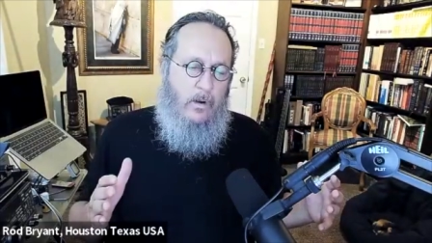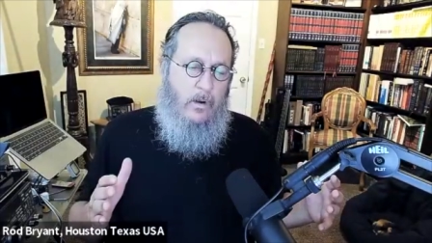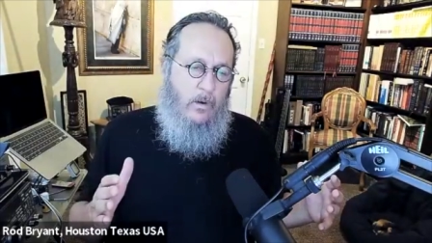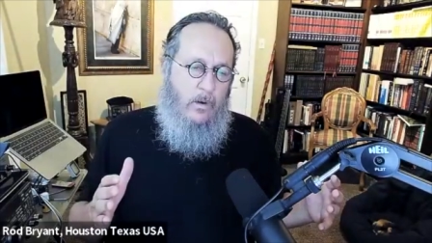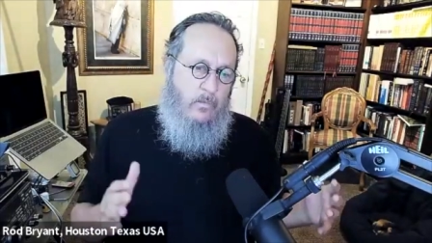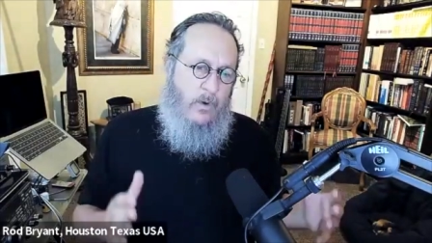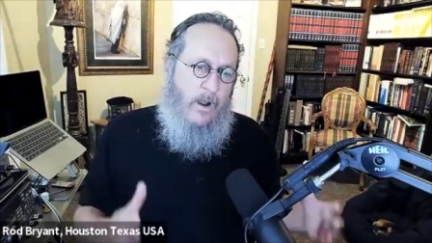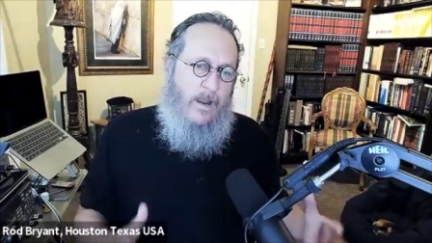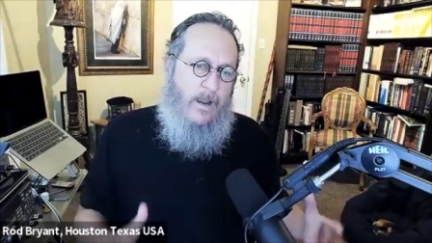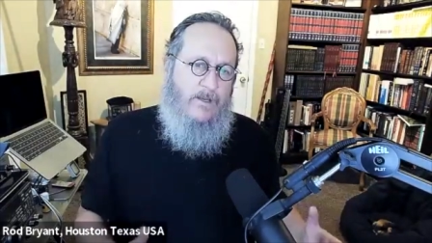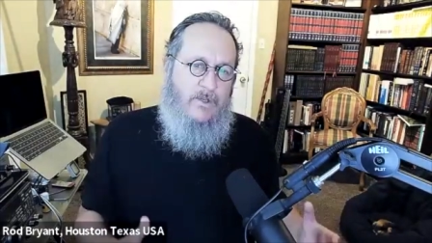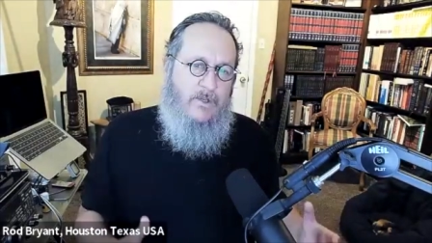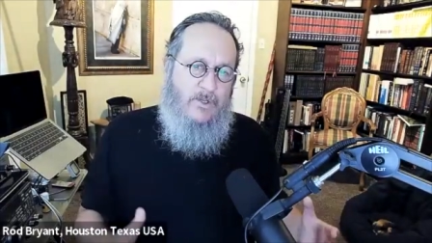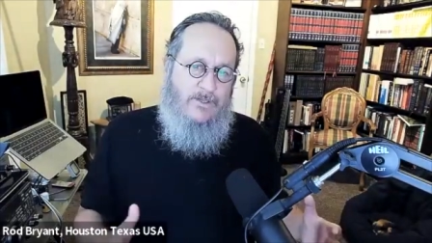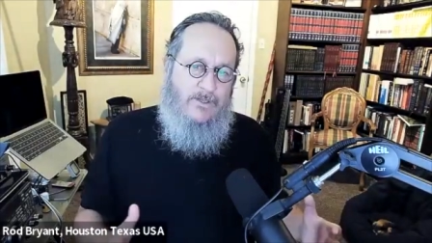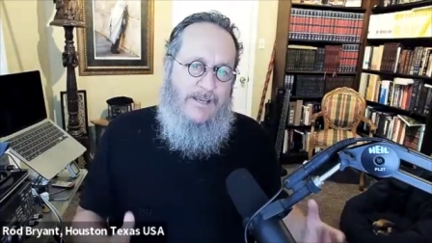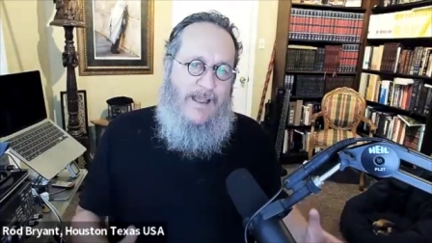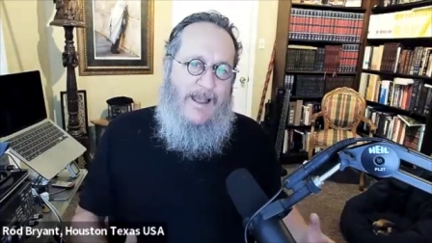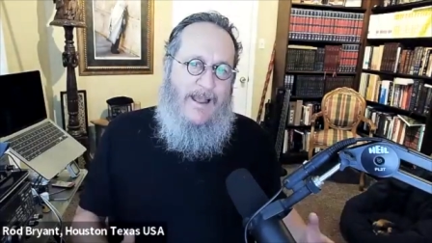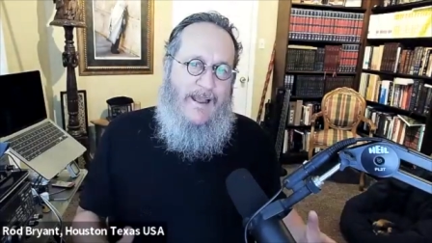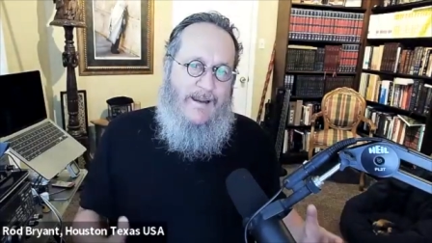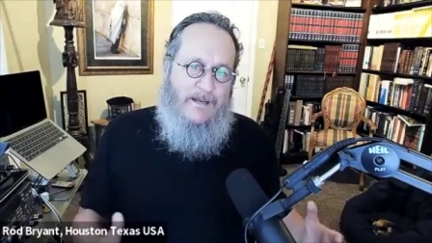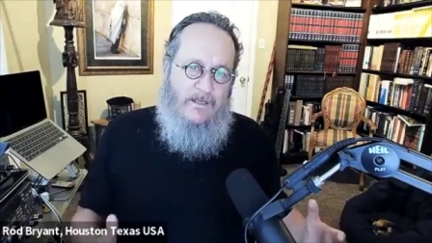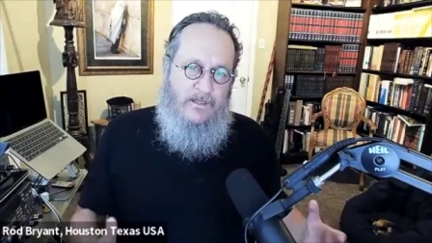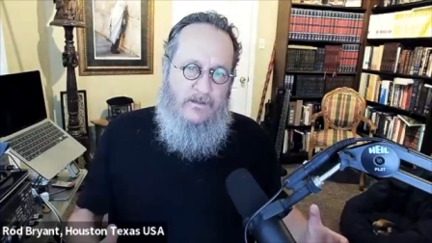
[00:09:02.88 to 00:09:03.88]
a righteous
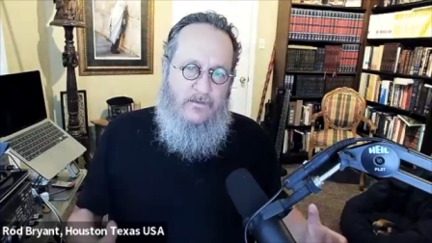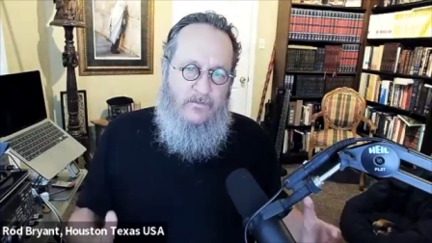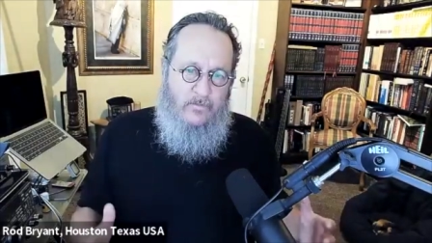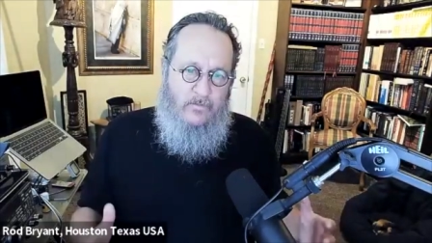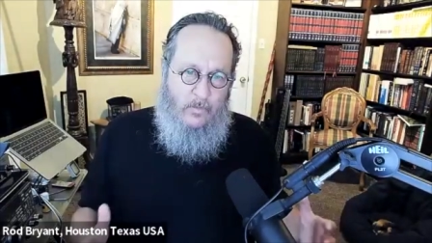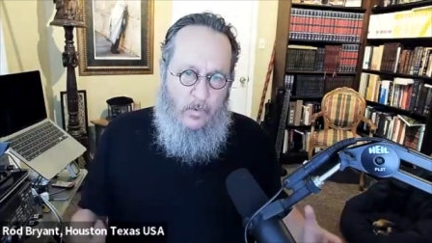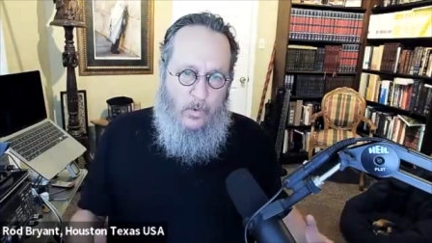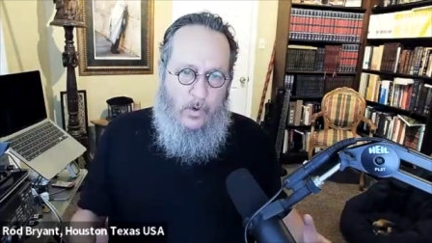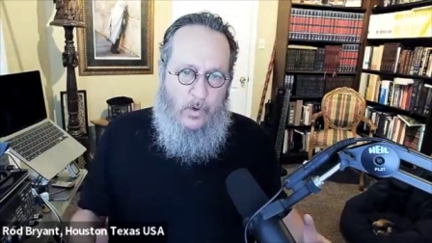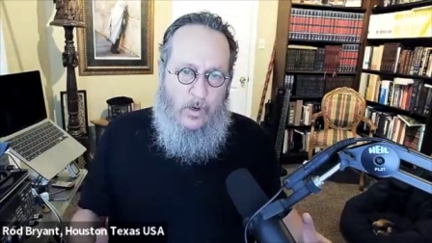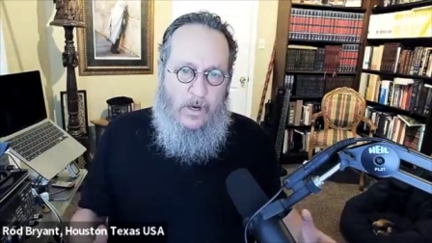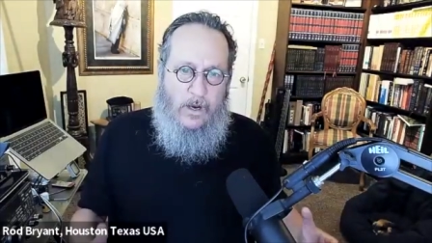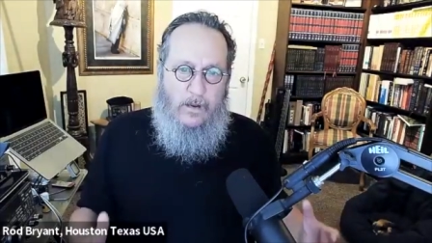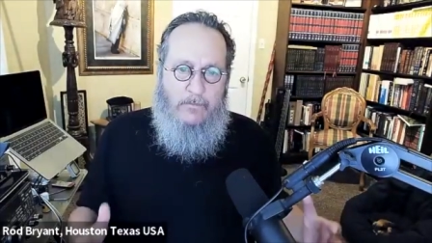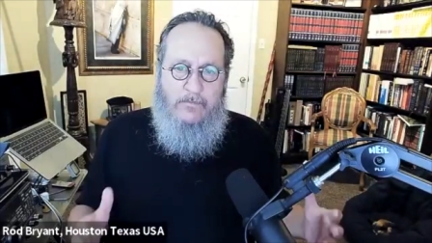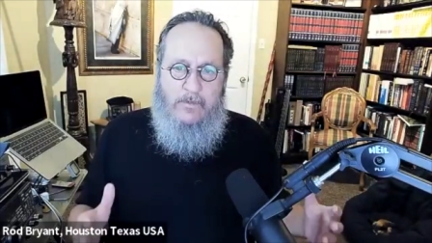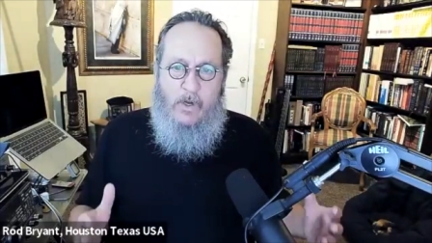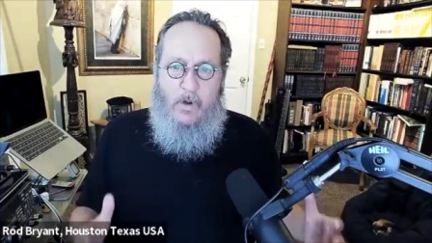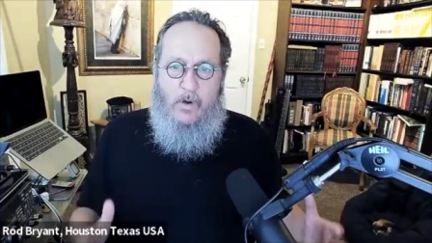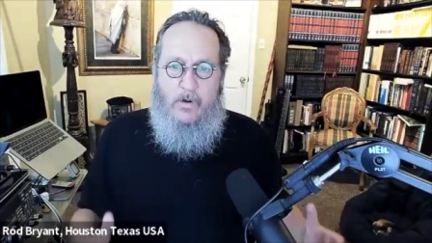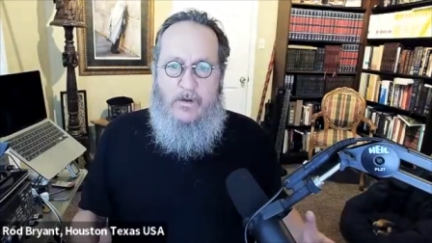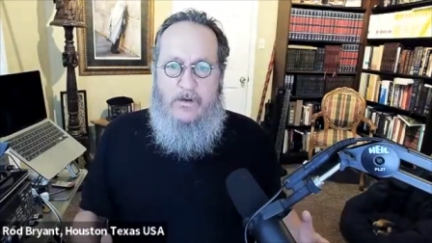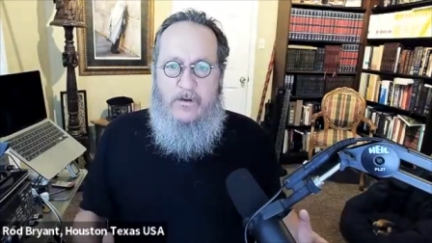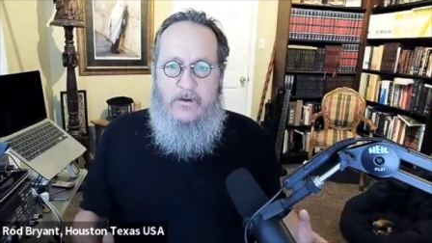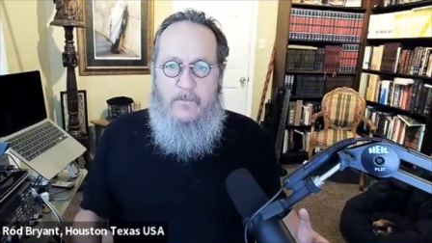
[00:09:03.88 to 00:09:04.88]
act of war, I'm
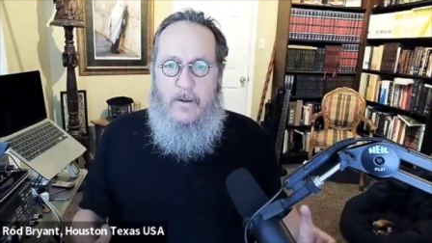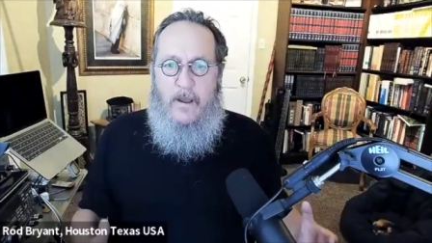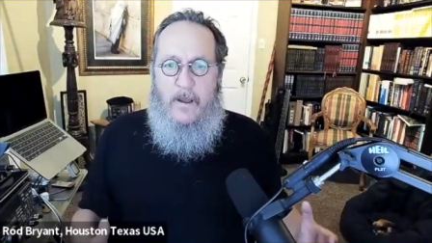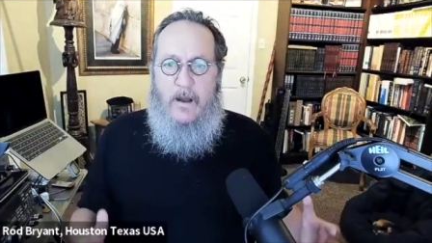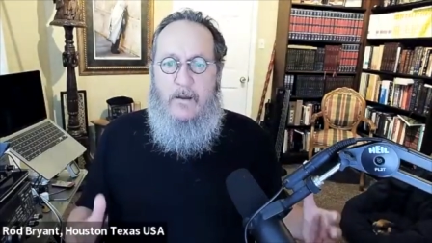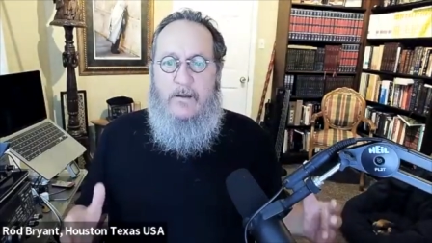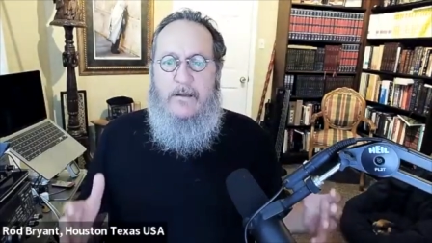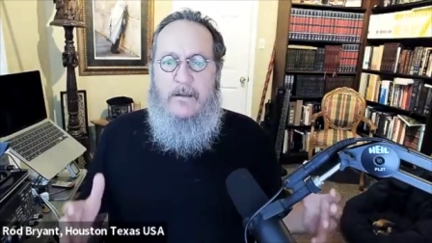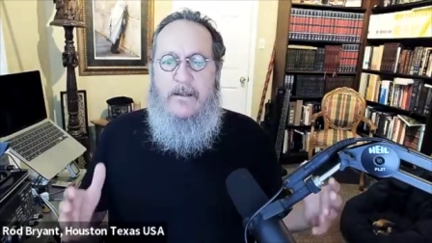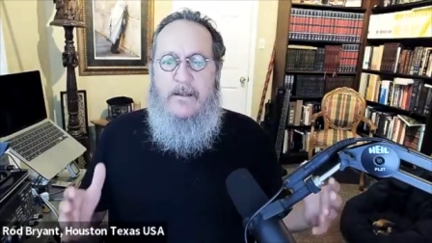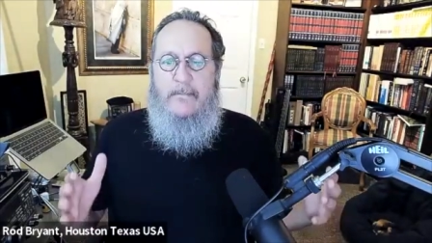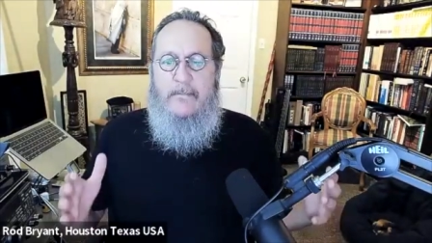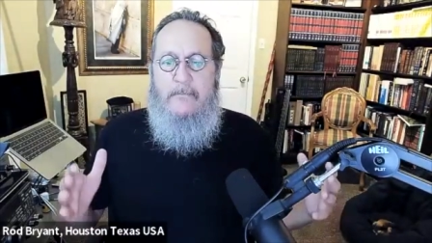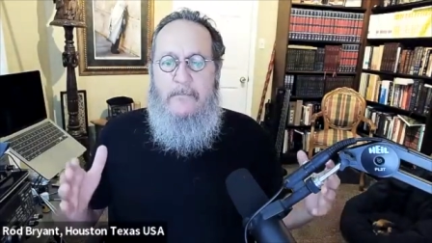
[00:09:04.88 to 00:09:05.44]
talking about